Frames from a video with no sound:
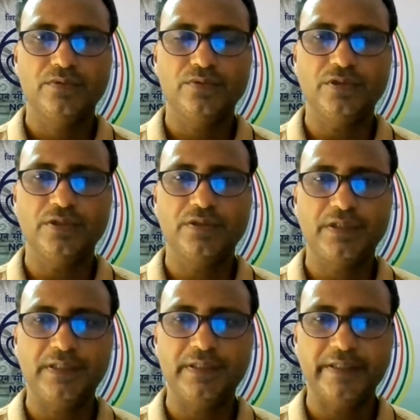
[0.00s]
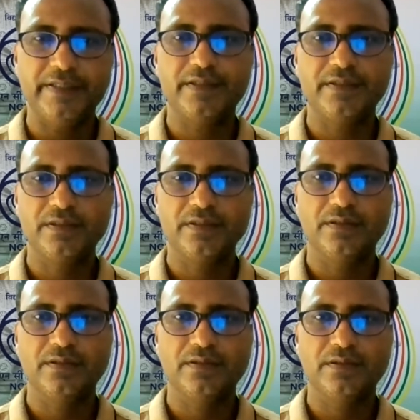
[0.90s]
to the 3 days
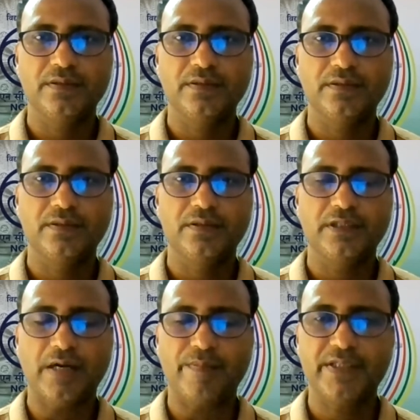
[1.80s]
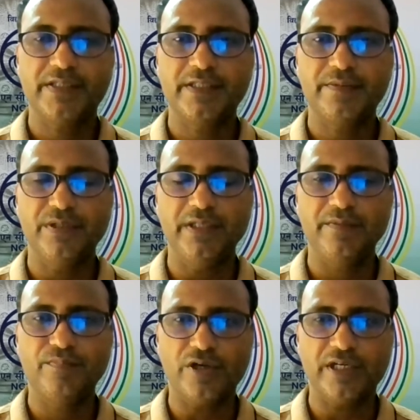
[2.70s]
capacity
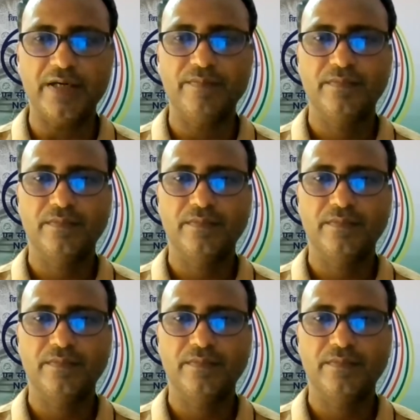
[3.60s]
building program